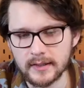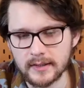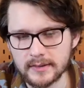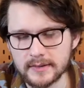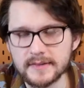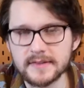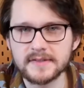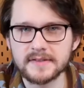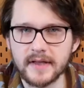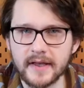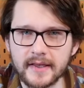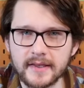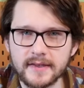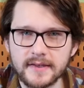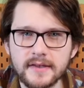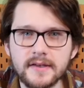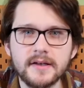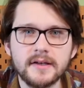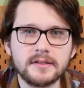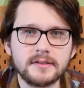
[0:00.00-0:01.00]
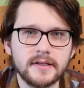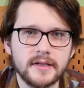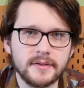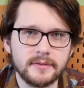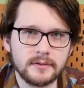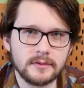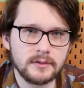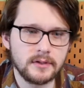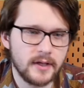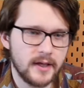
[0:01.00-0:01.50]
this Ikea
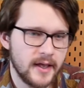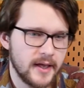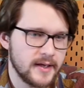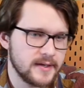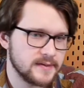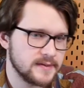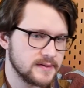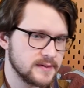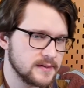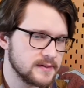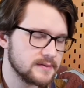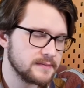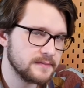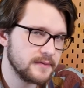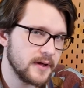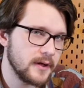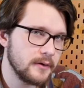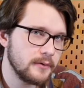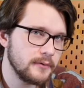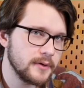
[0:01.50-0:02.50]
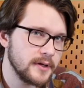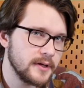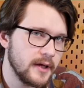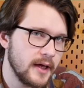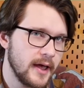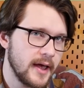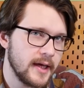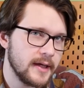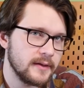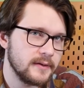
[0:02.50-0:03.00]
table has these very
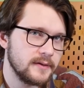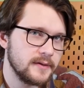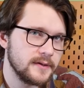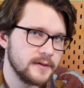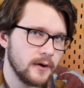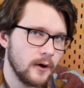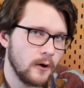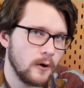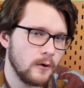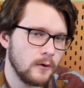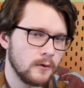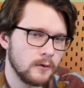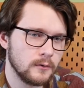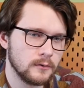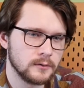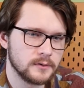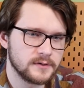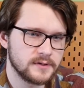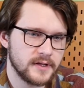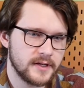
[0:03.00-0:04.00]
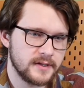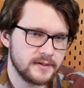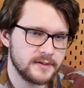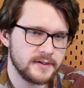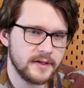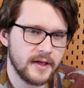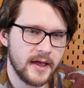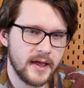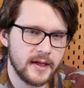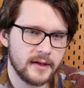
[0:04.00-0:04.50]
handy holes at
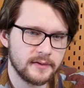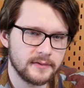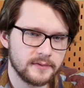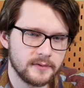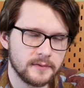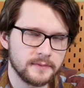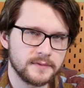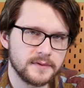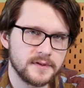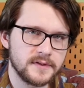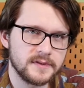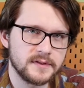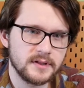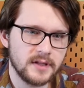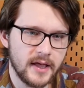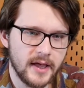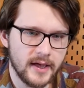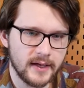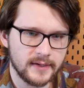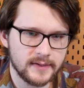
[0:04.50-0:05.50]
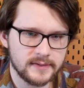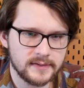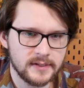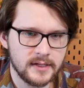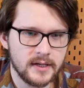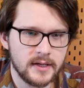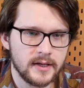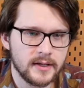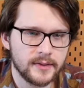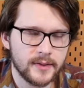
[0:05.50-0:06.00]
the end of these legs.
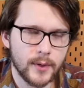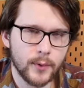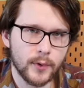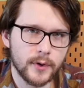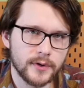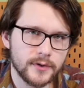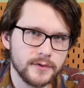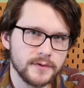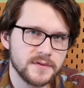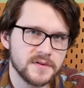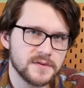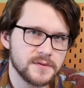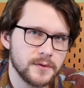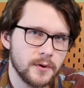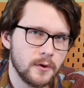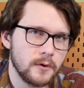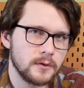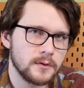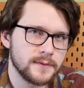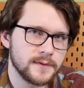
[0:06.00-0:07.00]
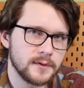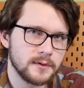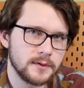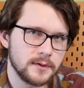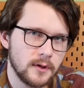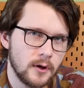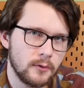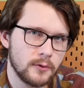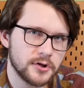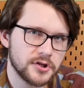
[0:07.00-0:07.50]
They were used to hold the
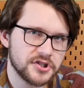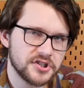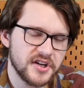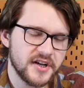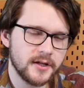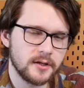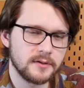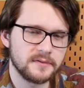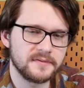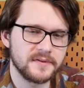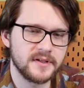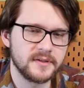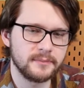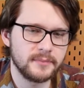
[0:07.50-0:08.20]
lower shelf in